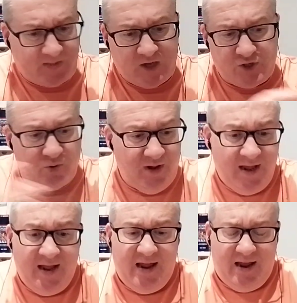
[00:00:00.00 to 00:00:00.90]
So
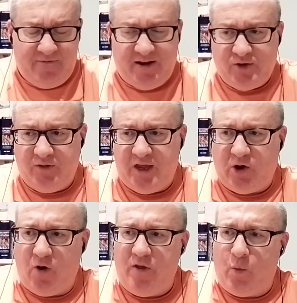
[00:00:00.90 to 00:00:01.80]
vital that he
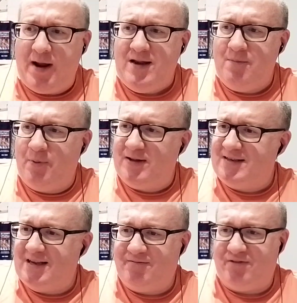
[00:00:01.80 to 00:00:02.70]
got the win, but
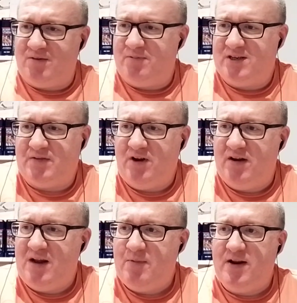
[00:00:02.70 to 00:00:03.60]
for
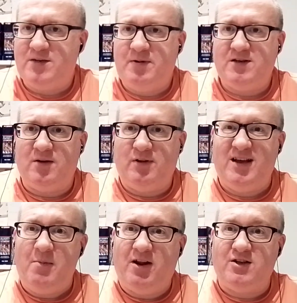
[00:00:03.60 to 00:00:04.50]
79 minutes, basically with
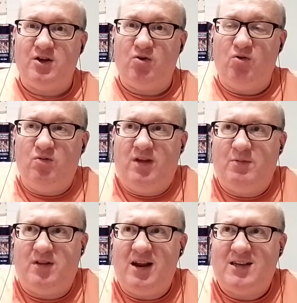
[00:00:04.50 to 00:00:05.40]
10 minutes to go, that
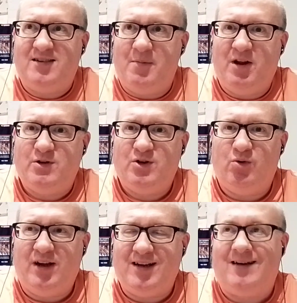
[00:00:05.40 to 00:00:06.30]
was the last 10 minutes was the
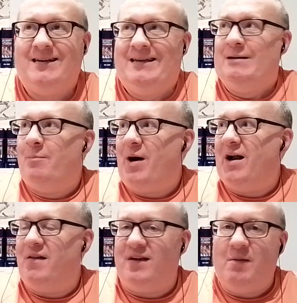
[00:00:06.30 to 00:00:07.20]
only kind of
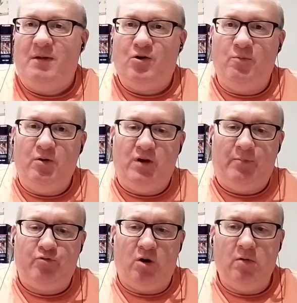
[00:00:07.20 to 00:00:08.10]
part of the game Michael Beale
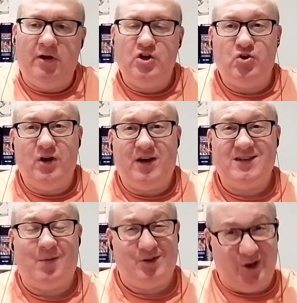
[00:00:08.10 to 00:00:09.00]
could probably enjoy, because
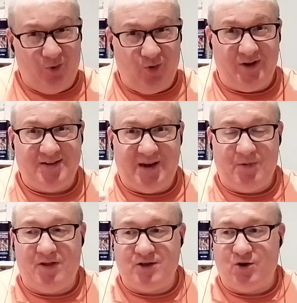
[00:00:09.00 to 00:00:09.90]
that was the only time
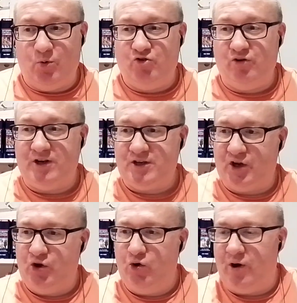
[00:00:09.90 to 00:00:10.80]
that the result was really
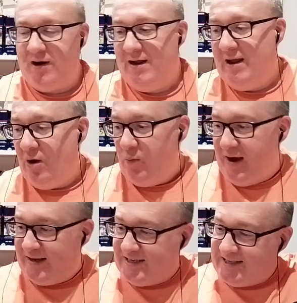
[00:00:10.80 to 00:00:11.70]
secure. We
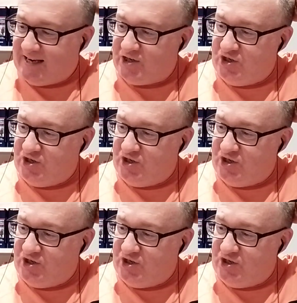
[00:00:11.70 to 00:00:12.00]
had 6